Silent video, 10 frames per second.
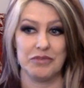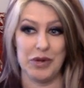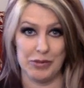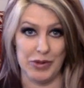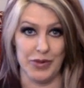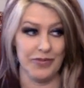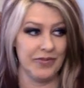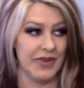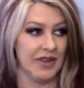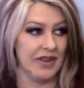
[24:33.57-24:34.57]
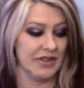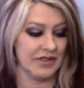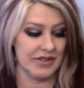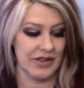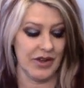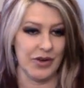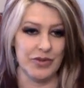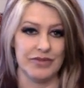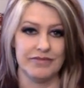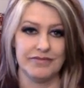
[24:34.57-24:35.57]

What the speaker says: purple. So